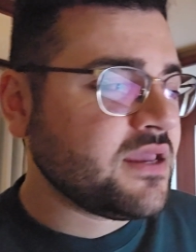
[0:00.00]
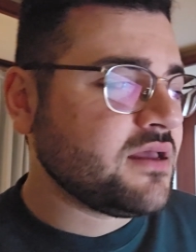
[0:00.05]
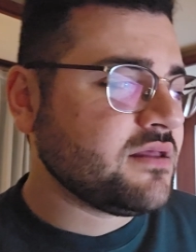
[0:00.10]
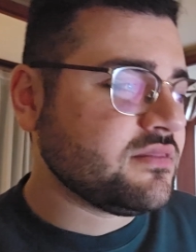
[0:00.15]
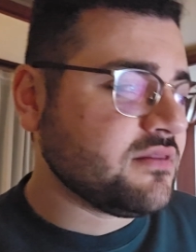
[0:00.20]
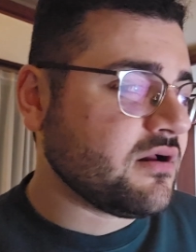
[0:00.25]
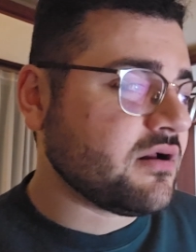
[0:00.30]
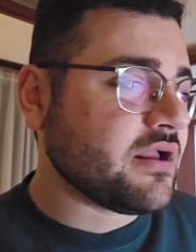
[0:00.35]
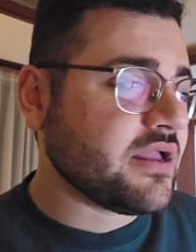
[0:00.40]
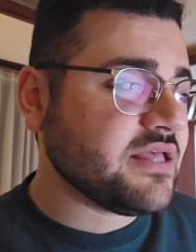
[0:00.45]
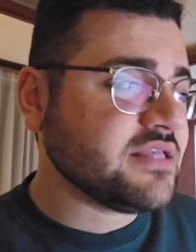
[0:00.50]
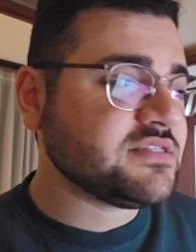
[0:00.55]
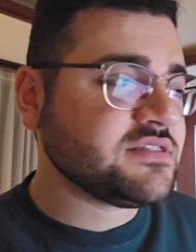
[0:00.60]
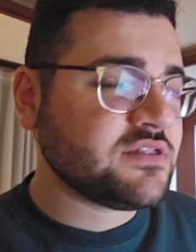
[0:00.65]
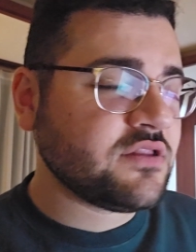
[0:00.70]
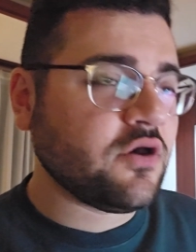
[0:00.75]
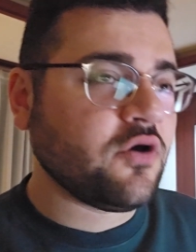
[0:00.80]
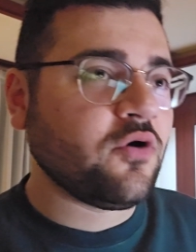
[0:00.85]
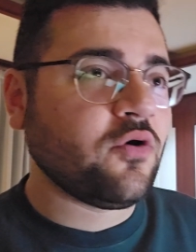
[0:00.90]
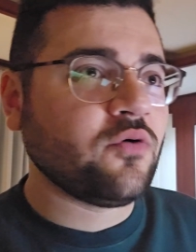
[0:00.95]
There is
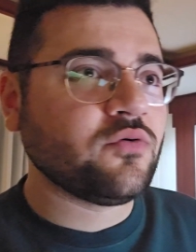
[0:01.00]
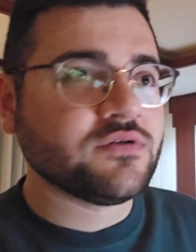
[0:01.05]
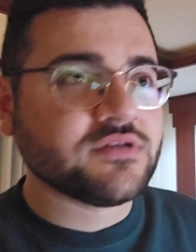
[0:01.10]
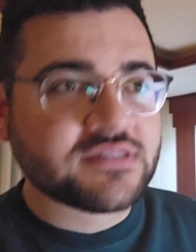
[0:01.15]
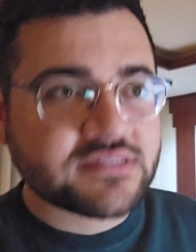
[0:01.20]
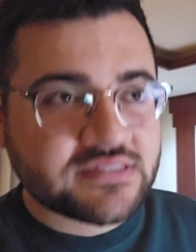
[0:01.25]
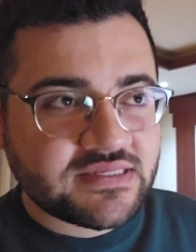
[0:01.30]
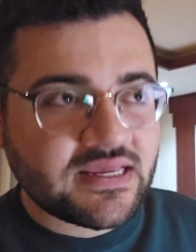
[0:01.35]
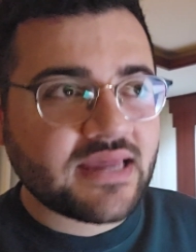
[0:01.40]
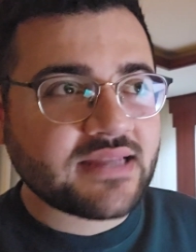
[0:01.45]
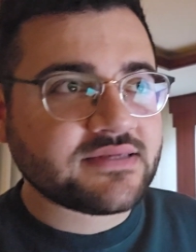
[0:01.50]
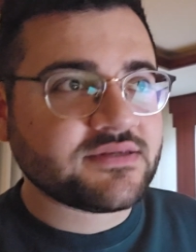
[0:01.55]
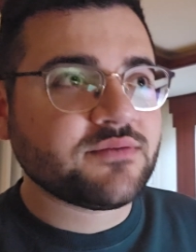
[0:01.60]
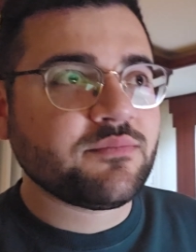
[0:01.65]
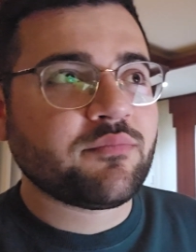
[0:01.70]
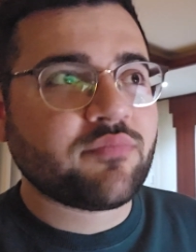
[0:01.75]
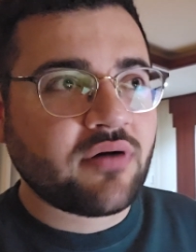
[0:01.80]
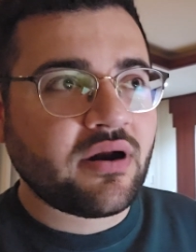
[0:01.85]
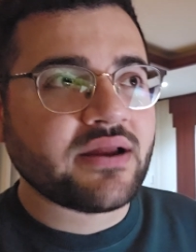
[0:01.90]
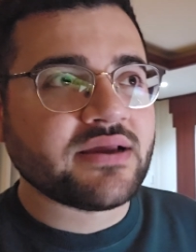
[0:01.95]
no set
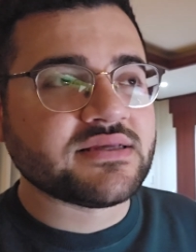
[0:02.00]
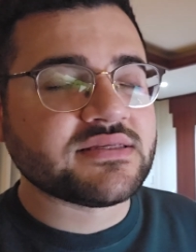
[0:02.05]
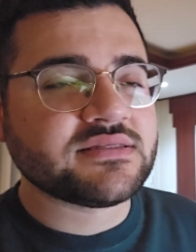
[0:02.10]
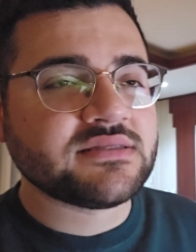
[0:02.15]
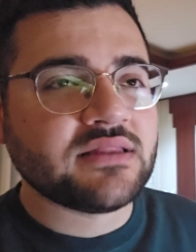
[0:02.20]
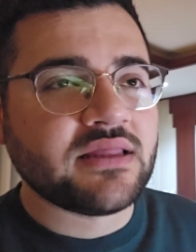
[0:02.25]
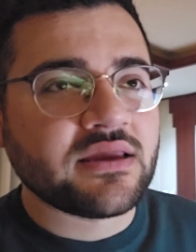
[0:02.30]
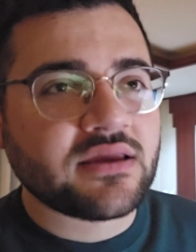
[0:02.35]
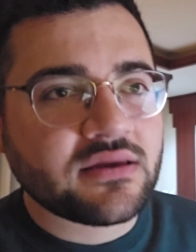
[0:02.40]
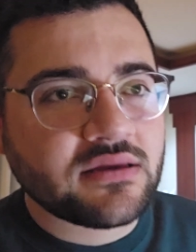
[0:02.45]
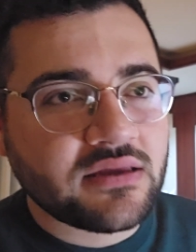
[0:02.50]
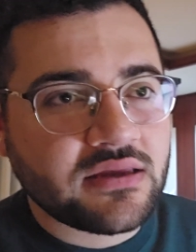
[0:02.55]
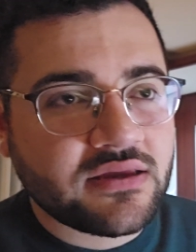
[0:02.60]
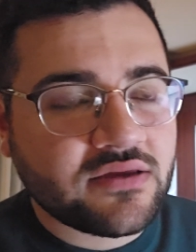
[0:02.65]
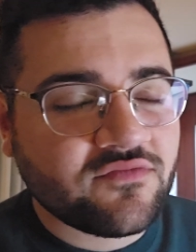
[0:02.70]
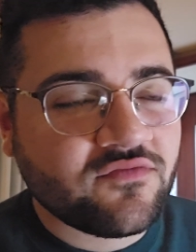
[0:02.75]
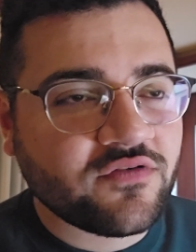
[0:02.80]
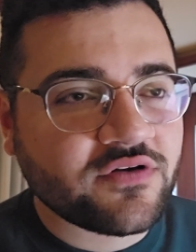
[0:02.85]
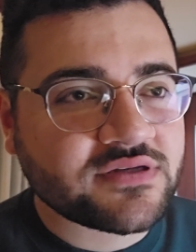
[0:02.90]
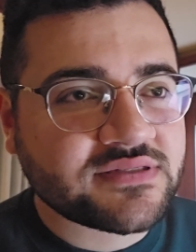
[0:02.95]
price. Like,
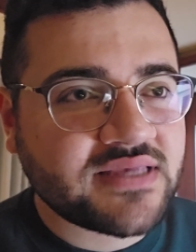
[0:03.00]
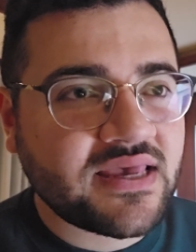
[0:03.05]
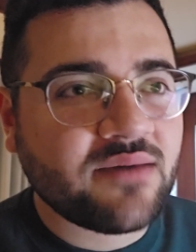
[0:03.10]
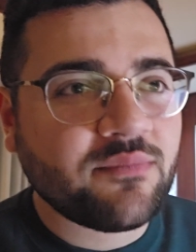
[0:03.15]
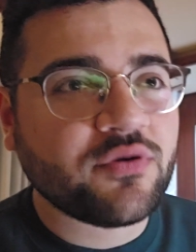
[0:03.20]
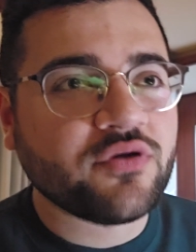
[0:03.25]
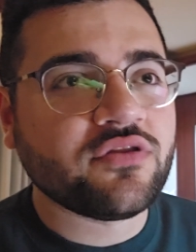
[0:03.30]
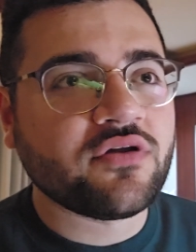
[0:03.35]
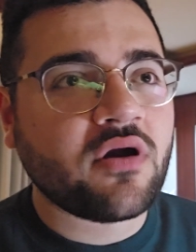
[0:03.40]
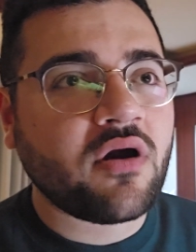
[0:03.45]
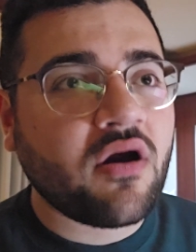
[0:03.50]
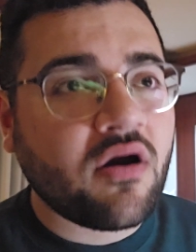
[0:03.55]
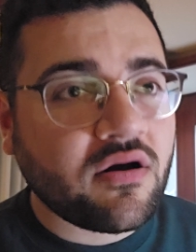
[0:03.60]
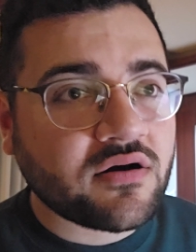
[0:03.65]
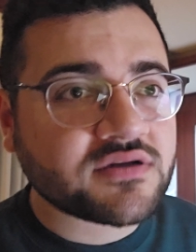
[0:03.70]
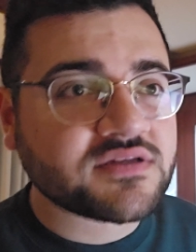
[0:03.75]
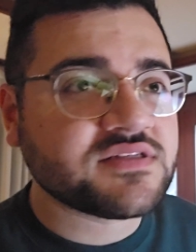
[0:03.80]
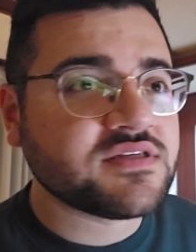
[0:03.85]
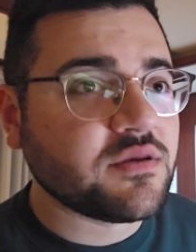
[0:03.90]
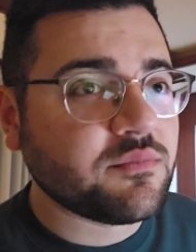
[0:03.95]
for example, there are
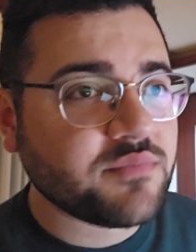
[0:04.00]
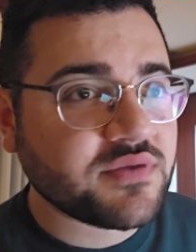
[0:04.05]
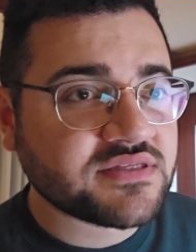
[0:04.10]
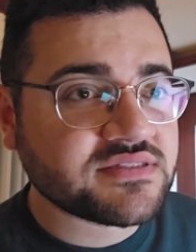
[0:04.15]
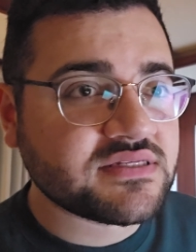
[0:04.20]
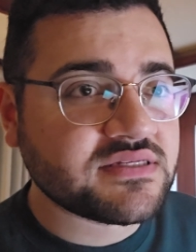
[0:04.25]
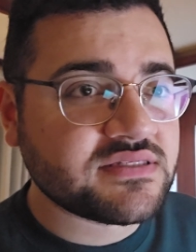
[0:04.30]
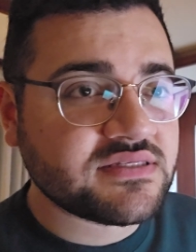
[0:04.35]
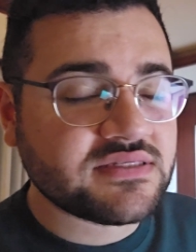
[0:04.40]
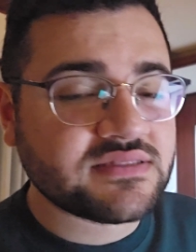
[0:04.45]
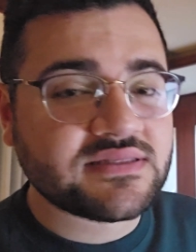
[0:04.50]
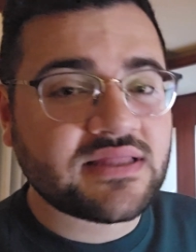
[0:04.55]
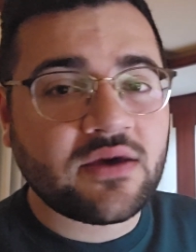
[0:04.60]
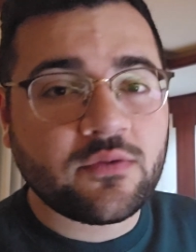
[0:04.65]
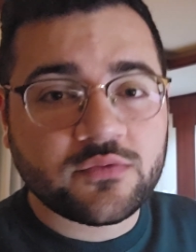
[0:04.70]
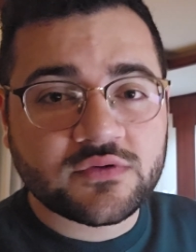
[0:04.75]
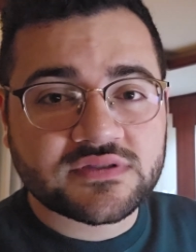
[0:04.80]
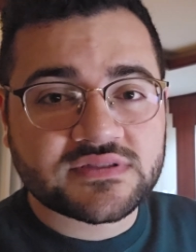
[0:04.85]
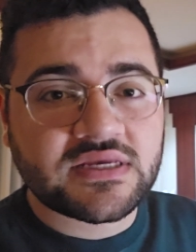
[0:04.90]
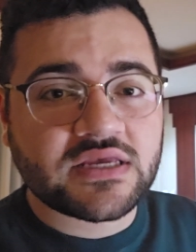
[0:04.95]
some businesses that
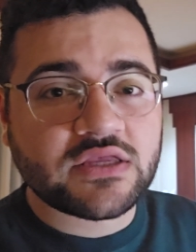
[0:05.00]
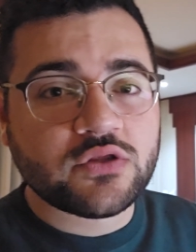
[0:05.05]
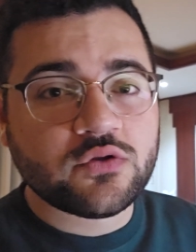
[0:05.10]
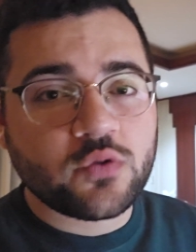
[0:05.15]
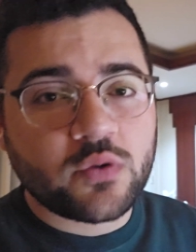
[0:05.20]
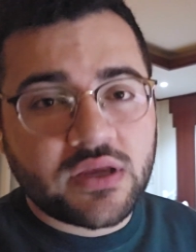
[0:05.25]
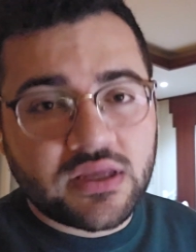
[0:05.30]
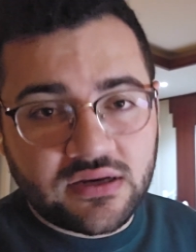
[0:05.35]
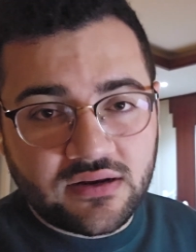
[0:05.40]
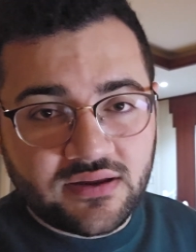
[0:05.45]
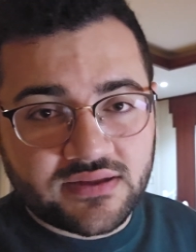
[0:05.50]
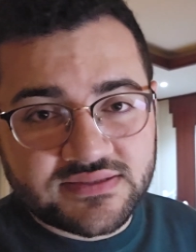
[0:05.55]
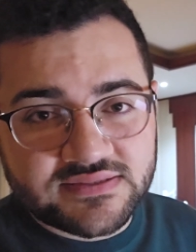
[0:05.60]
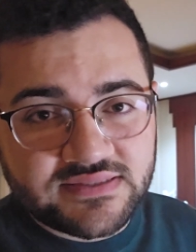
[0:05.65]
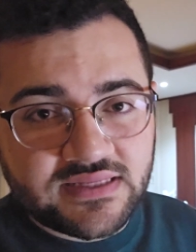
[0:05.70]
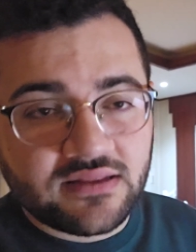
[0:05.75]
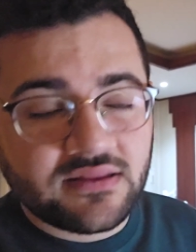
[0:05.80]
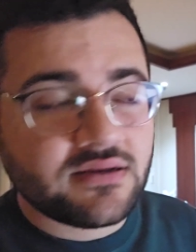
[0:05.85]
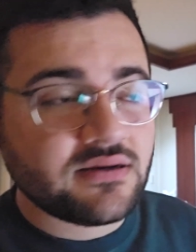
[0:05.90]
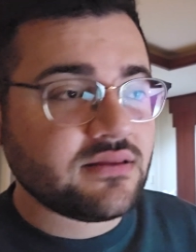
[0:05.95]
will say you cannot
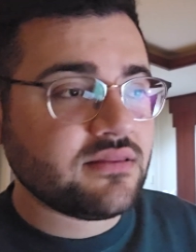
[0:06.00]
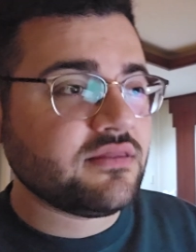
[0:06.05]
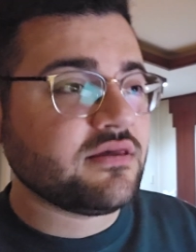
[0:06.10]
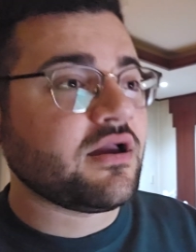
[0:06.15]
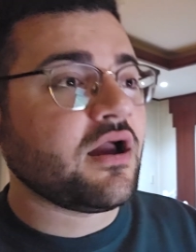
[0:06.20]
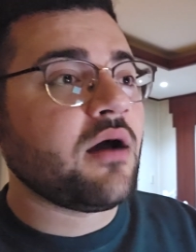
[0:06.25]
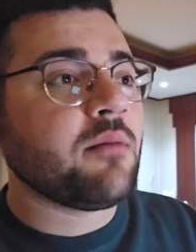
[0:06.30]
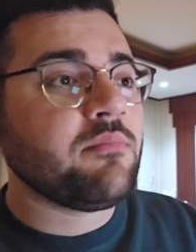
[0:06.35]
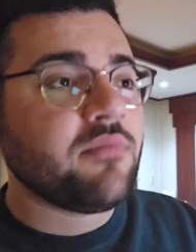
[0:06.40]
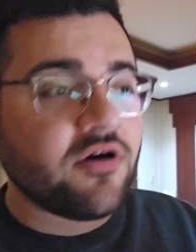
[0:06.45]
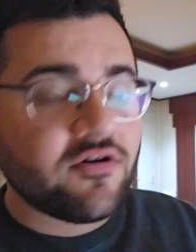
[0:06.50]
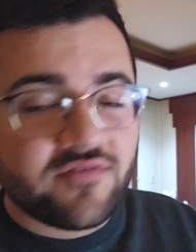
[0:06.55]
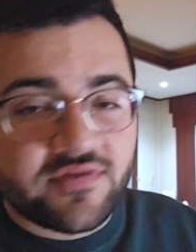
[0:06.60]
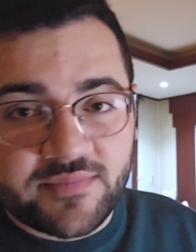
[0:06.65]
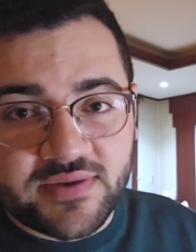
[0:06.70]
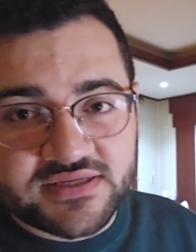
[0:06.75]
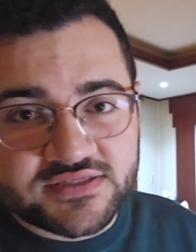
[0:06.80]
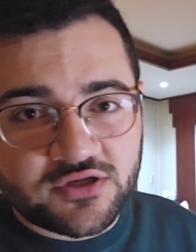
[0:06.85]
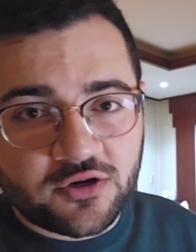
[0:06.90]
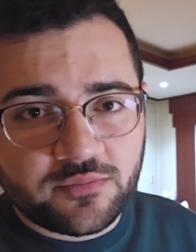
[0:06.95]
sell anything above
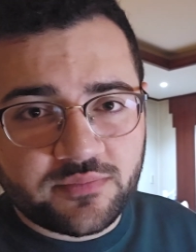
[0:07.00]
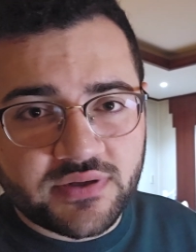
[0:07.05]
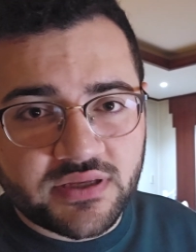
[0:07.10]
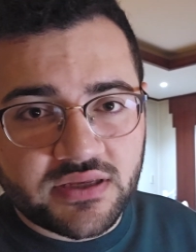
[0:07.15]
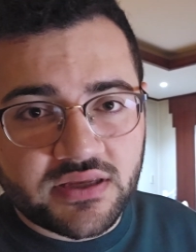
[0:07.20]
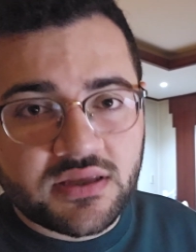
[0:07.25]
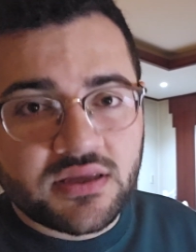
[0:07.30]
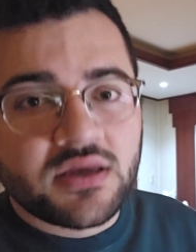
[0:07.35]
MSRP.